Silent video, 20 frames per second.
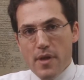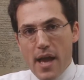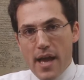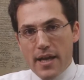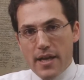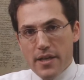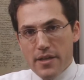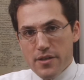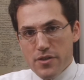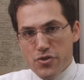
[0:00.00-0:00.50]
I
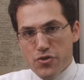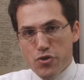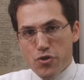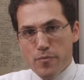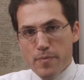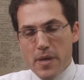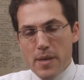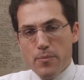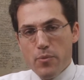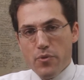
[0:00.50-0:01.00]
can
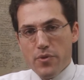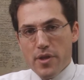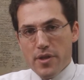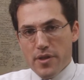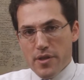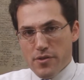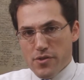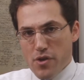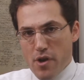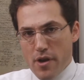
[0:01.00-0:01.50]
assure people
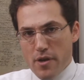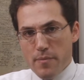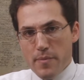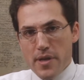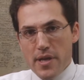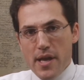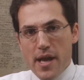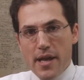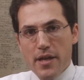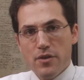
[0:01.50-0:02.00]
that there's going to
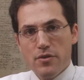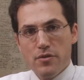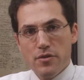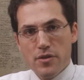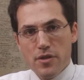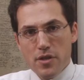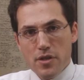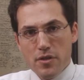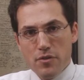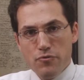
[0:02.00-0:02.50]
be a
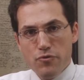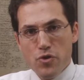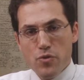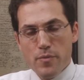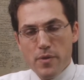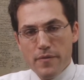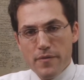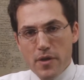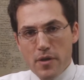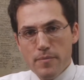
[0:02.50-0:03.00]

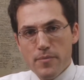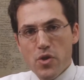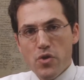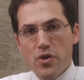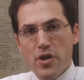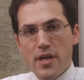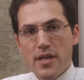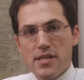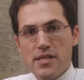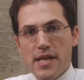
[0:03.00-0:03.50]
group of
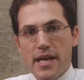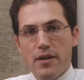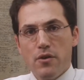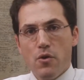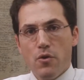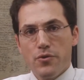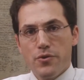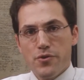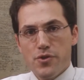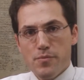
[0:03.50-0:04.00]
community
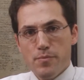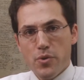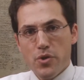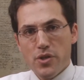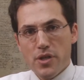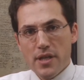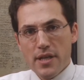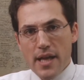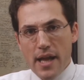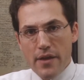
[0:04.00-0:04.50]
stakeholders
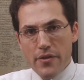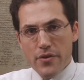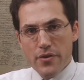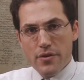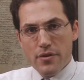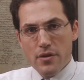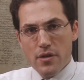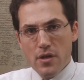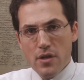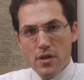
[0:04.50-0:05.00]
put
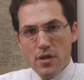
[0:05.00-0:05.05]
together